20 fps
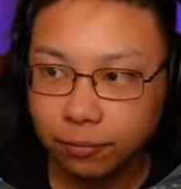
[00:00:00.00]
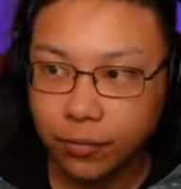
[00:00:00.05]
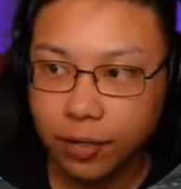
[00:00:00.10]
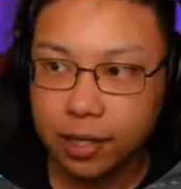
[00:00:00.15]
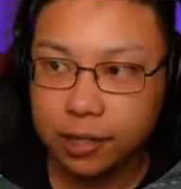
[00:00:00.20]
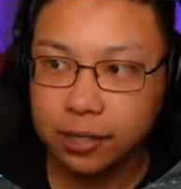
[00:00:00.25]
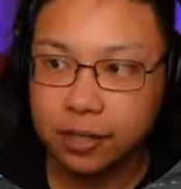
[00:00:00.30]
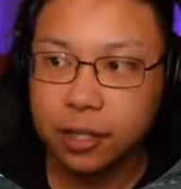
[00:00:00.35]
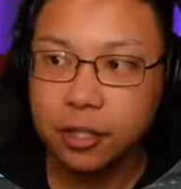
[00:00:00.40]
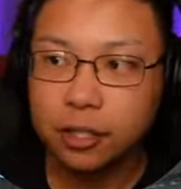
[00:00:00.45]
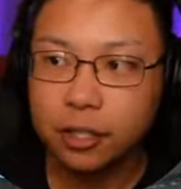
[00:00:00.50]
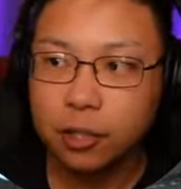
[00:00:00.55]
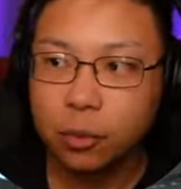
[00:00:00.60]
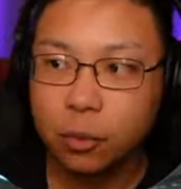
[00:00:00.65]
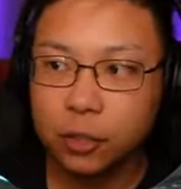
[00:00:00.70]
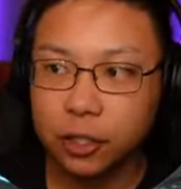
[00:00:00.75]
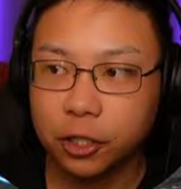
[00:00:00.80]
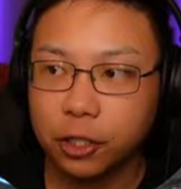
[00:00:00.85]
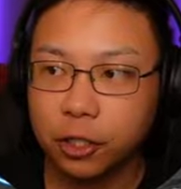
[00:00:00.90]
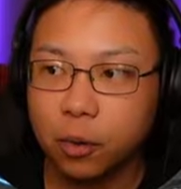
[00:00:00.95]
Essentially,
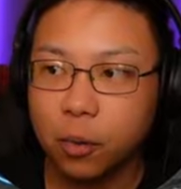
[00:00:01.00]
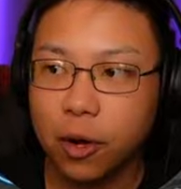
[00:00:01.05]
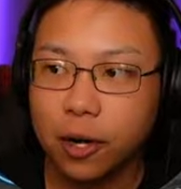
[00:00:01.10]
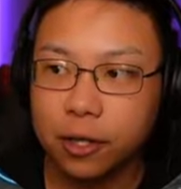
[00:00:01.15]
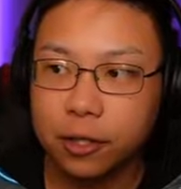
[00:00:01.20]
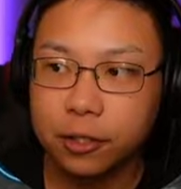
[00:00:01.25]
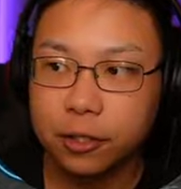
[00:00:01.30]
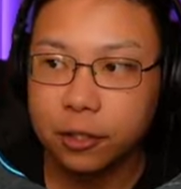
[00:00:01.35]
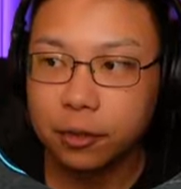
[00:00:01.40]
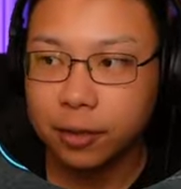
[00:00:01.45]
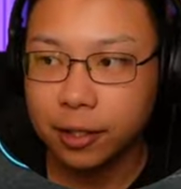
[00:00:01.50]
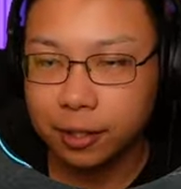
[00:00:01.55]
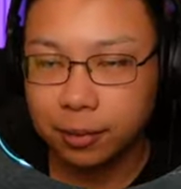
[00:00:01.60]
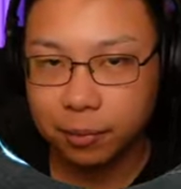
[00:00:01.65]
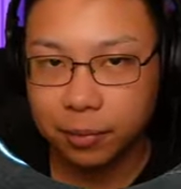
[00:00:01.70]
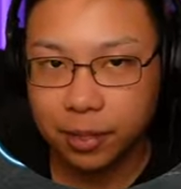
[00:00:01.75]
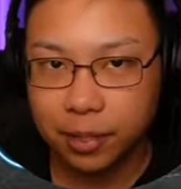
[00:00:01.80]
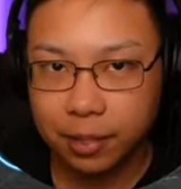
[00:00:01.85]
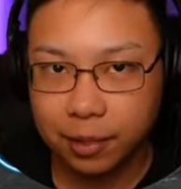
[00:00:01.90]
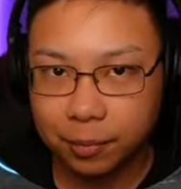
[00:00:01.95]
what you're going to want to do,
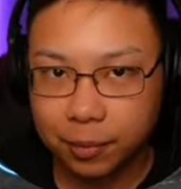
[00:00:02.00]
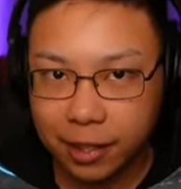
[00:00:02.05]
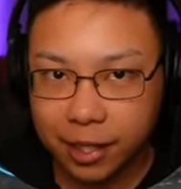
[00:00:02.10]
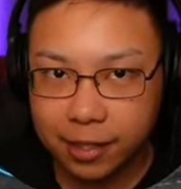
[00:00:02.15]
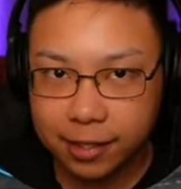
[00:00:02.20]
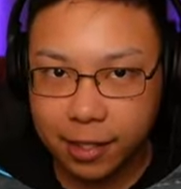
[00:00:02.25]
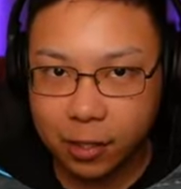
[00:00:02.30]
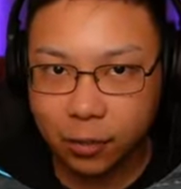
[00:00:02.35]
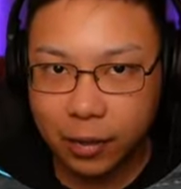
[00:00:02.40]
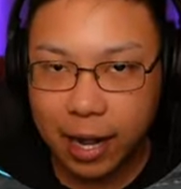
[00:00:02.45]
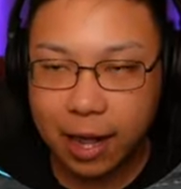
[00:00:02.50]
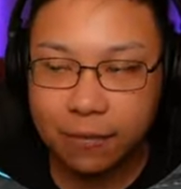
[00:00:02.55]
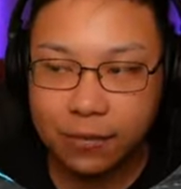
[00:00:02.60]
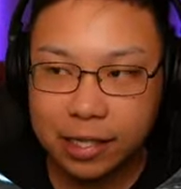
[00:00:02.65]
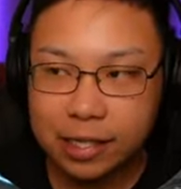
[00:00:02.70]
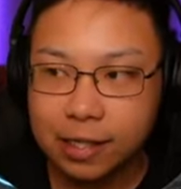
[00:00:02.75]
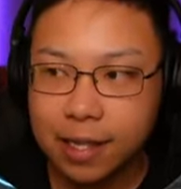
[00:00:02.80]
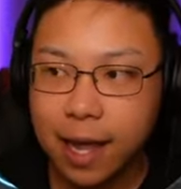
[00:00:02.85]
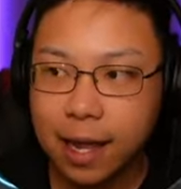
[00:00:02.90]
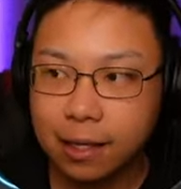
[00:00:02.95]
and because I don't have
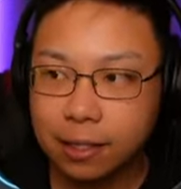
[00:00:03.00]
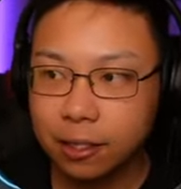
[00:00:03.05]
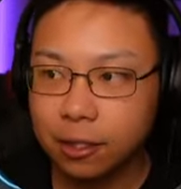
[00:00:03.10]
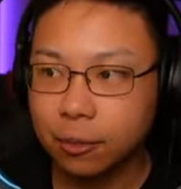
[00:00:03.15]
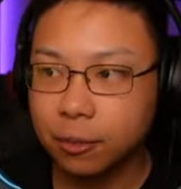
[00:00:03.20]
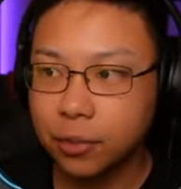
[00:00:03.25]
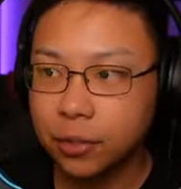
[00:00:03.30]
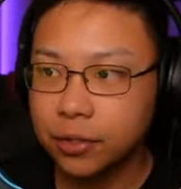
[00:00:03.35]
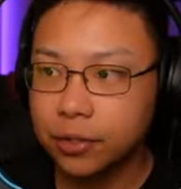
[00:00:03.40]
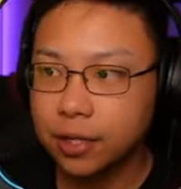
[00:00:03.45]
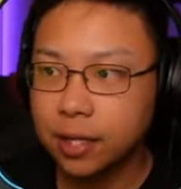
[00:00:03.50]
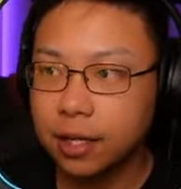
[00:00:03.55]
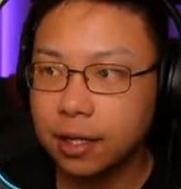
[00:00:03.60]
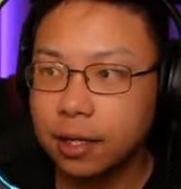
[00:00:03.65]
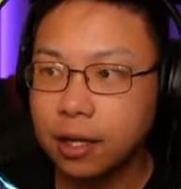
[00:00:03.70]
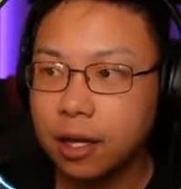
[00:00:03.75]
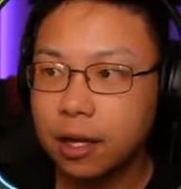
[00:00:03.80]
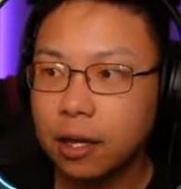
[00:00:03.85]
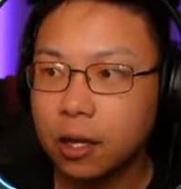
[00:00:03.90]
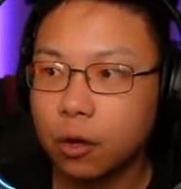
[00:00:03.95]
exact numbers yet,
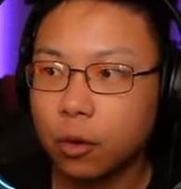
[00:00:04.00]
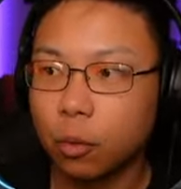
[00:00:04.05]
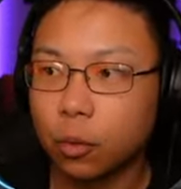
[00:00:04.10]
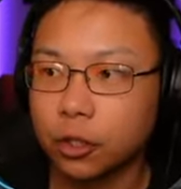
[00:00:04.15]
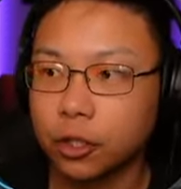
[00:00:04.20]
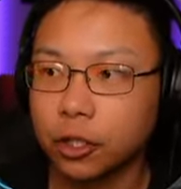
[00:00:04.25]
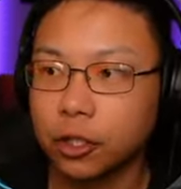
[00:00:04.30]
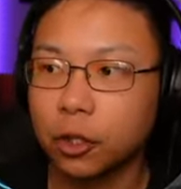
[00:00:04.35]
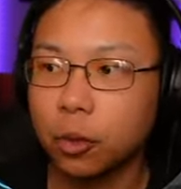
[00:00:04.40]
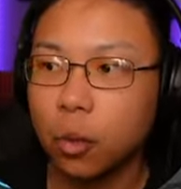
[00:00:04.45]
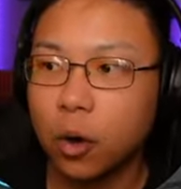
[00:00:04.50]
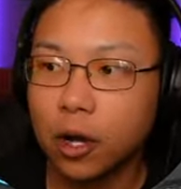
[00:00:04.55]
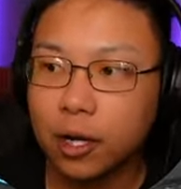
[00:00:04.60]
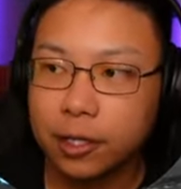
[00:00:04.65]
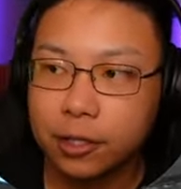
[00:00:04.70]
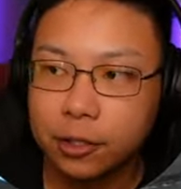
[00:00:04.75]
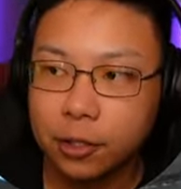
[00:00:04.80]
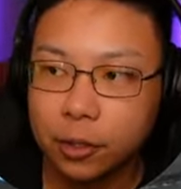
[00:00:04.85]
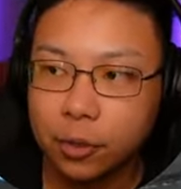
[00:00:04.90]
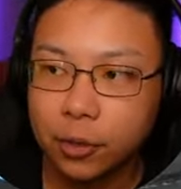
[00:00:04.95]
what you're going to want to
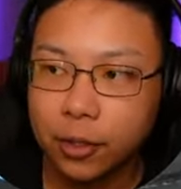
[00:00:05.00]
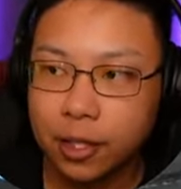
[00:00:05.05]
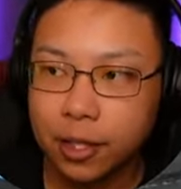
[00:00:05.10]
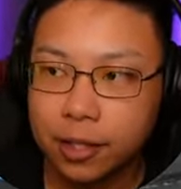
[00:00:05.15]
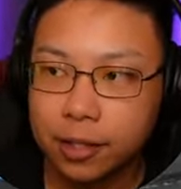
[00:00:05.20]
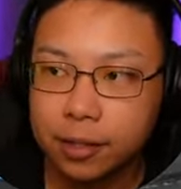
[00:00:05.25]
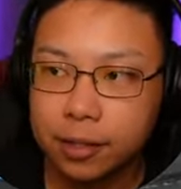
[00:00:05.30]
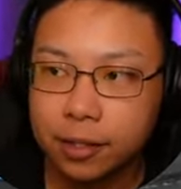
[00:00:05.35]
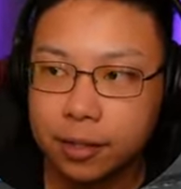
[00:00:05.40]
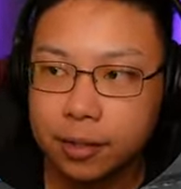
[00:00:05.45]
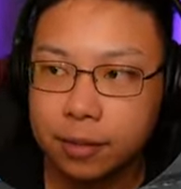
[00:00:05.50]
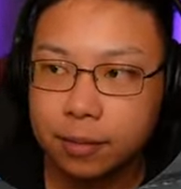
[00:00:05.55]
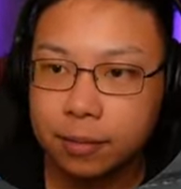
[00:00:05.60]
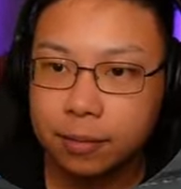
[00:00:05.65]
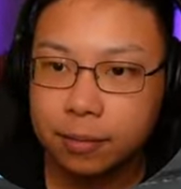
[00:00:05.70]
do is